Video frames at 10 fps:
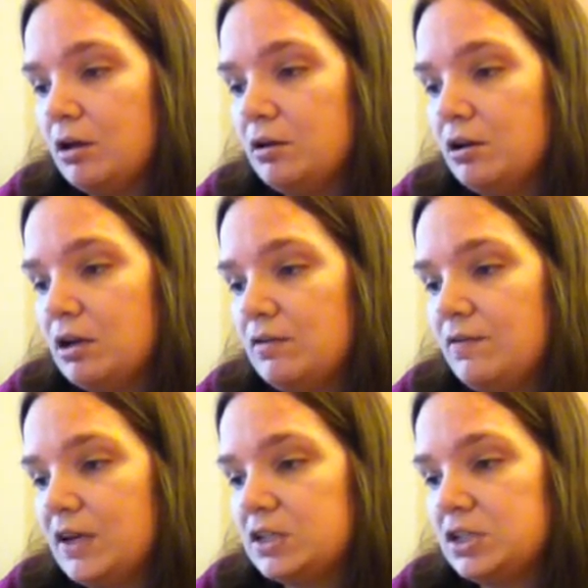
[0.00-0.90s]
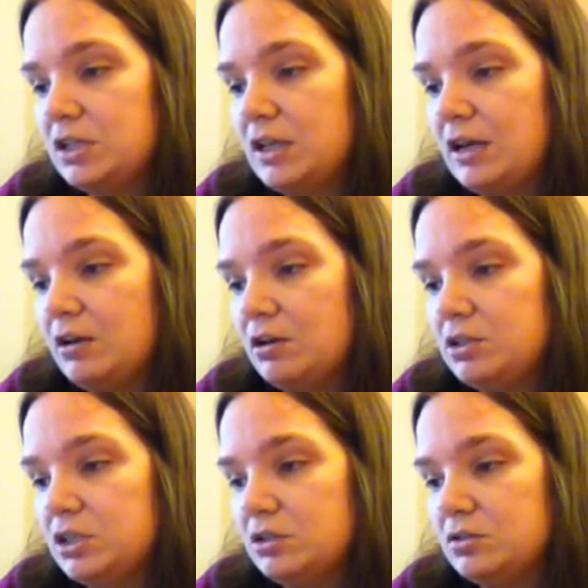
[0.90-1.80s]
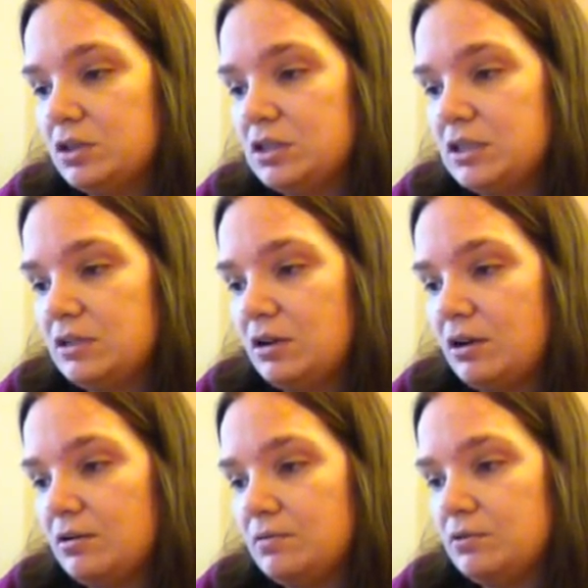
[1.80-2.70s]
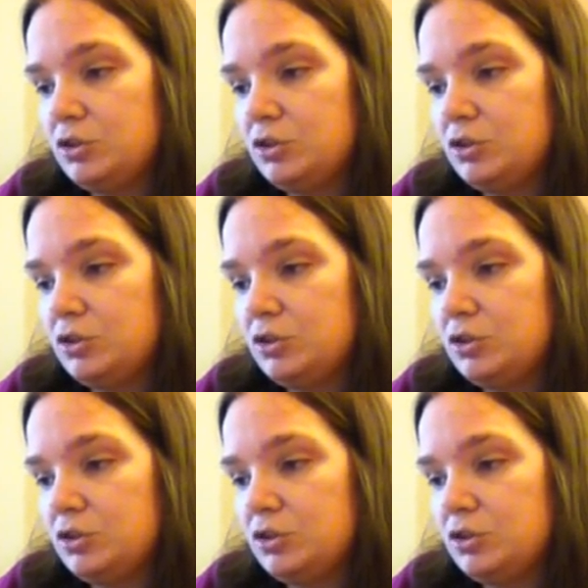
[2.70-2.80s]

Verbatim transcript: on her conviction that her children did not